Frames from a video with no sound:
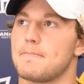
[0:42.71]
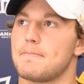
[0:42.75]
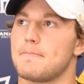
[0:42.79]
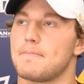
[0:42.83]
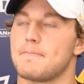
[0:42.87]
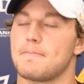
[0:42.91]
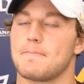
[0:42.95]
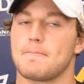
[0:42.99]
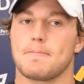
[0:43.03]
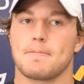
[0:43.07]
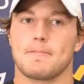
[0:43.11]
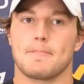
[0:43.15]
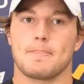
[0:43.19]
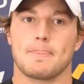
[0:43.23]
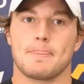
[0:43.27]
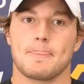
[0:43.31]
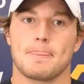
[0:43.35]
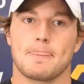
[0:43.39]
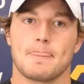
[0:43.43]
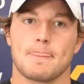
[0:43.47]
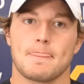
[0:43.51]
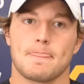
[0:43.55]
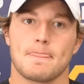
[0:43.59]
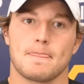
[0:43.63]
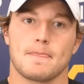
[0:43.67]
Make you feel good
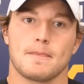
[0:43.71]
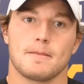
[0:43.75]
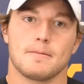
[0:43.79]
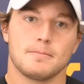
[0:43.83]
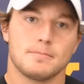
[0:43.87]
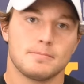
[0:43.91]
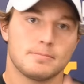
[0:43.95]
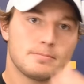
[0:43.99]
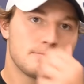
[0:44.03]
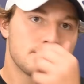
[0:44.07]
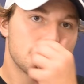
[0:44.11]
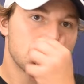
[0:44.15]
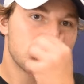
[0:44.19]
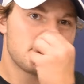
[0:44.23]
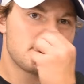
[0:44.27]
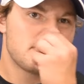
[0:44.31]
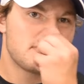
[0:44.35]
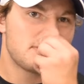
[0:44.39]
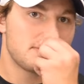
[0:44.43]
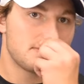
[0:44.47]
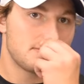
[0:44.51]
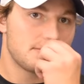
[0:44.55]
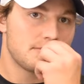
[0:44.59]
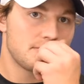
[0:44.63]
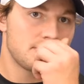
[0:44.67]
that your guys kind of
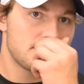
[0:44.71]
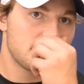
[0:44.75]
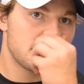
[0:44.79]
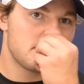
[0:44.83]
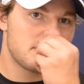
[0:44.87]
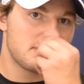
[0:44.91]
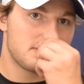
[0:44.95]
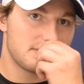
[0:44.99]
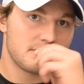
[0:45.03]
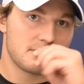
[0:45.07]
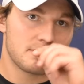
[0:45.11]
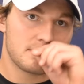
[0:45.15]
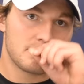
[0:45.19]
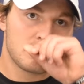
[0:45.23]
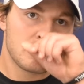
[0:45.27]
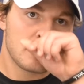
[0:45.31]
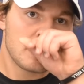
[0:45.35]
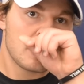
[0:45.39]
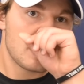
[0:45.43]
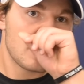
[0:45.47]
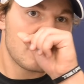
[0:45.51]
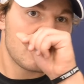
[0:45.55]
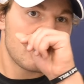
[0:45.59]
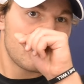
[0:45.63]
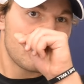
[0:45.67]
rallied behind you, particularly
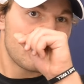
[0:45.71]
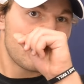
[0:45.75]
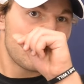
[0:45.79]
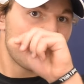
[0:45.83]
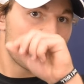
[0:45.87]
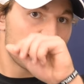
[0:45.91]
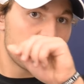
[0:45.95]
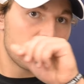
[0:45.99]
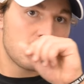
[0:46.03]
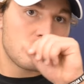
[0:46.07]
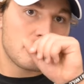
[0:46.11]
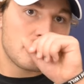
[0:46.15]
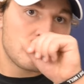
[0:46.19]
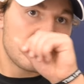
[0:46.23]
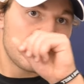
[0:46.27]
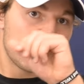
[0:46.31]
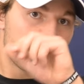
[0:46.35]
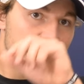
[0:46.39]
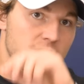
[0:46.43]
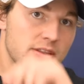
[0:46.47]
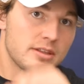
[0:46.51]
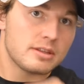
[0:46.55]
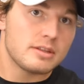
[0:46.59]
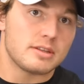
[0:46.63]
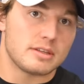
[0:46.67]
your own line after
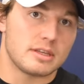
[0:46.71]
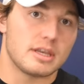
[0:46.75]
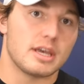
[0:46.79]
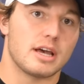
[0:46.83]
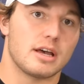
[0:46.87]
that shot.